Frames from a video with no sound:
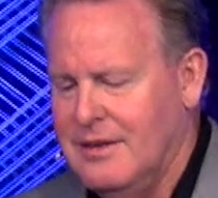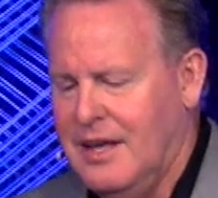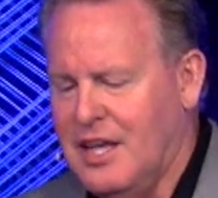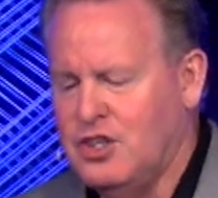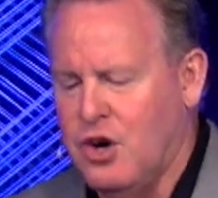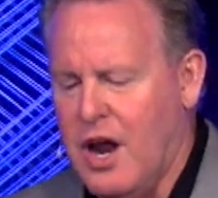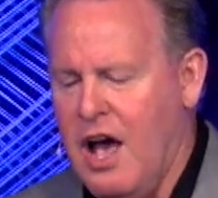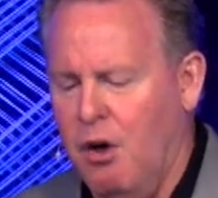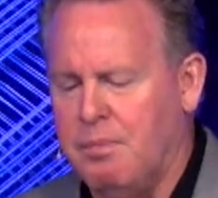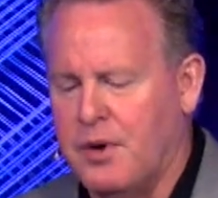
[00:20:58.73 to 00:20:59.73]
He's your
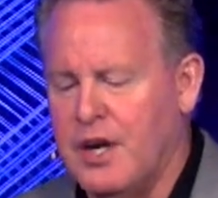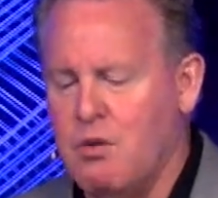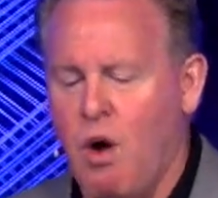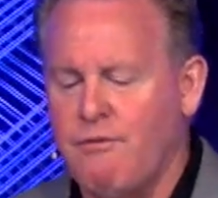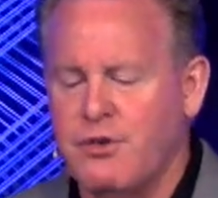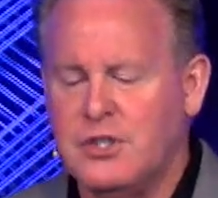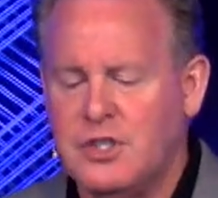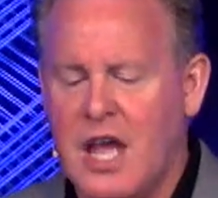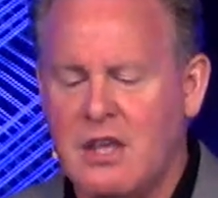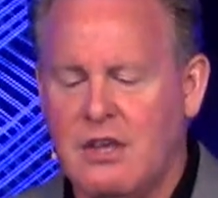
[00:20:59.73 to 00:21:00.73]
helper and he won't
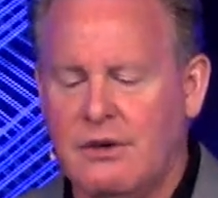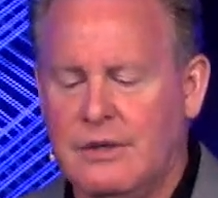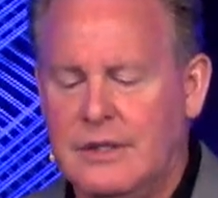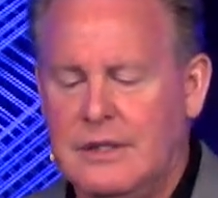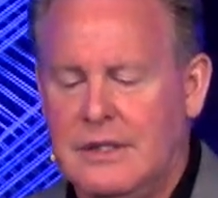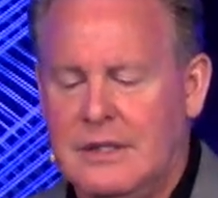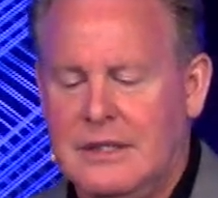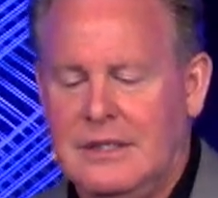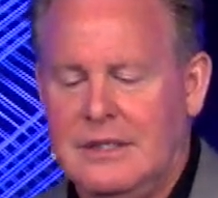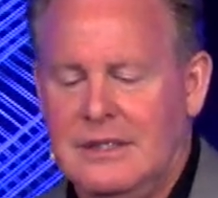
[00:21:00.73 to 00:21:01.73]
forsake you.
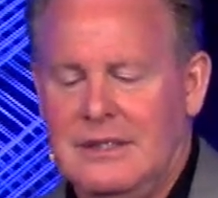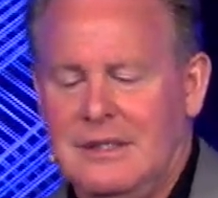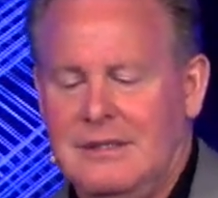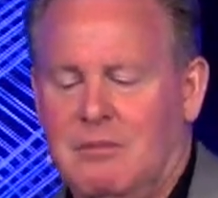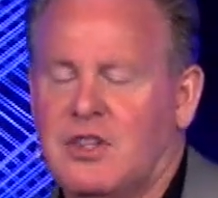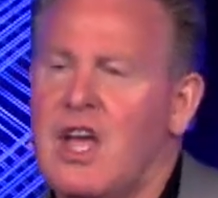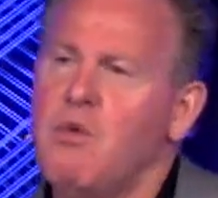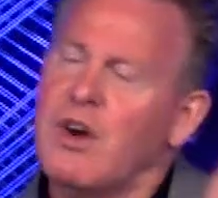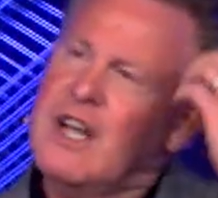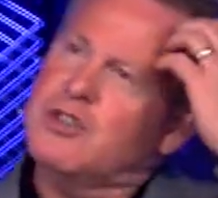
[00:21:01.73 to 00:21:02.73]
But they
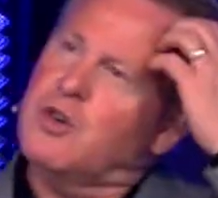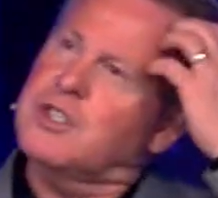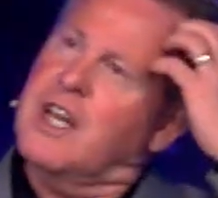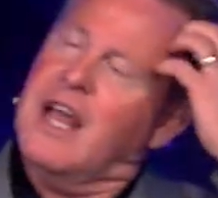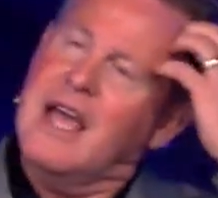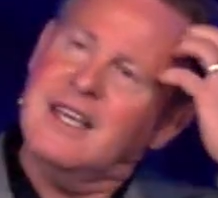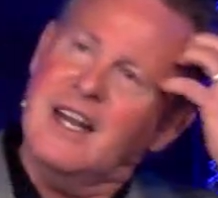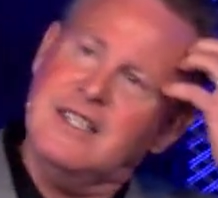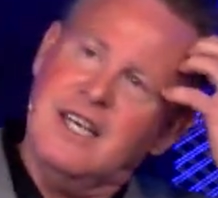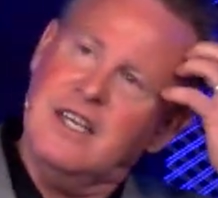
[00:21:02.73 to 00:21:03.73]
weren't interested. And can
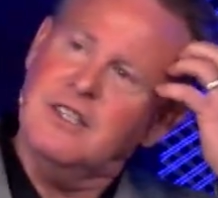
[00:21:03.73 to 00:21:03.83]
I tell you